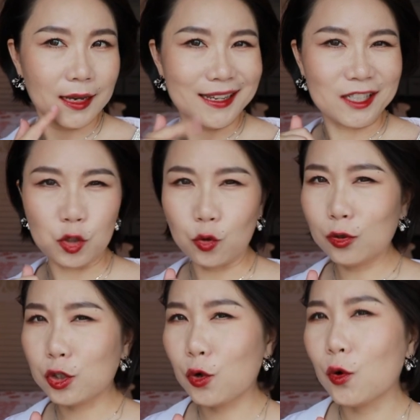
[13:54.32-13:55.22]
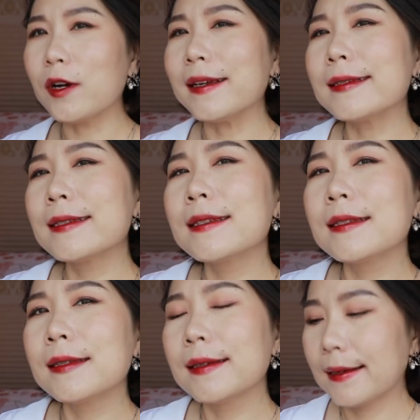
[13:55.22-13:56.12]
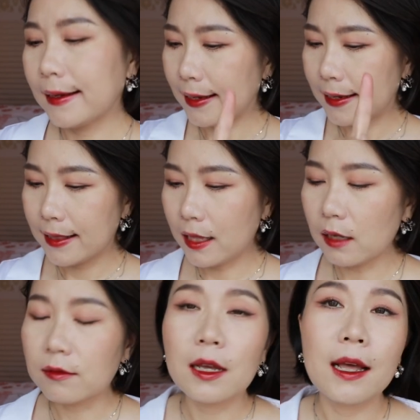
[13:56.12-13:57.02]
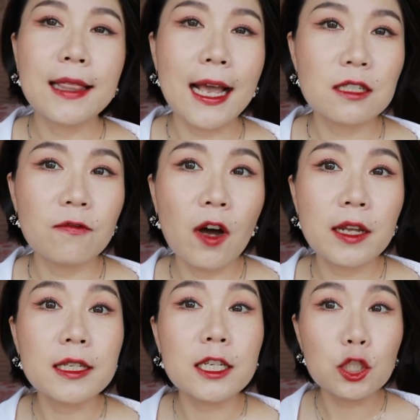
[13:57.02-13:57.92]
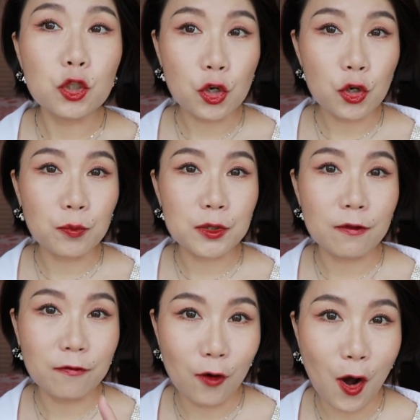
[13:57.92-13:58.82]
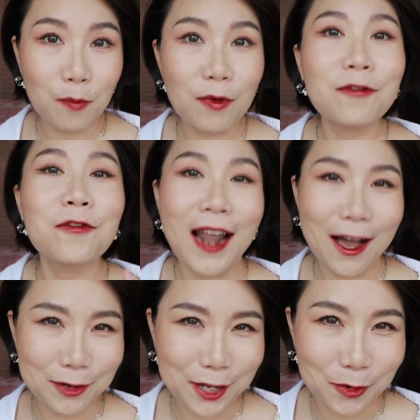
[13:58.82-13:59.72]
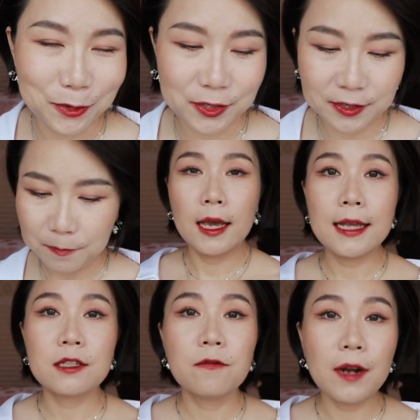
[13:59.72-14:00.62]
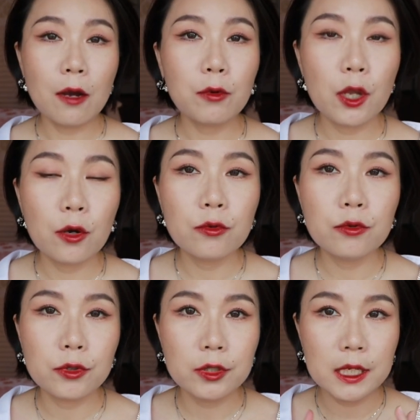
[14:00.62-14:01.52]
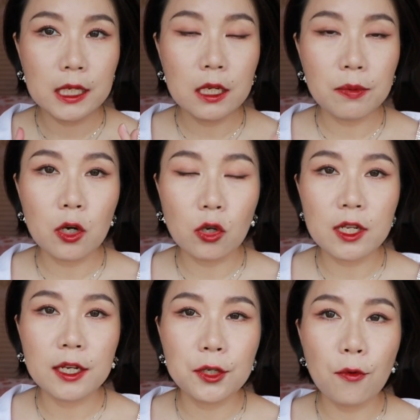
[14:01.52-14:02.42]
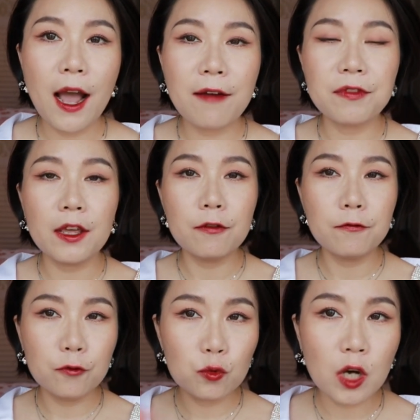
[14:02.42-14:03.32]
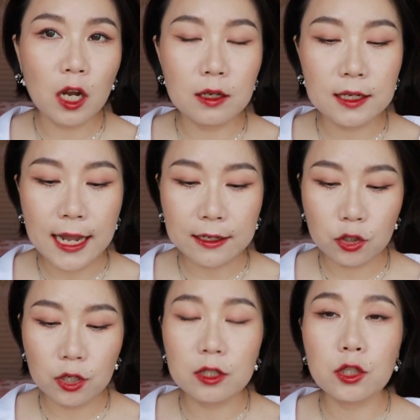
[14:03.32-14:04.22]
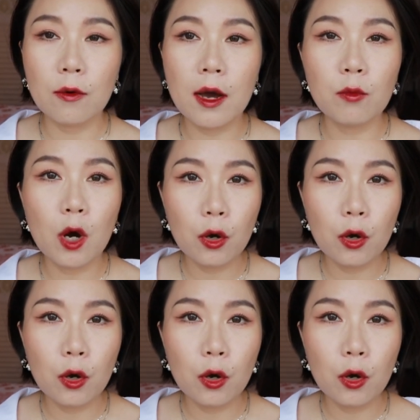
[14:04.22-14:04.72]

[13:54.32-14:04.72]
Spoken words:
it's your choice. That's fine, the dupes from Flower Nose. As Flower Nose, the lip gloss, I don't have their full color collection, so I will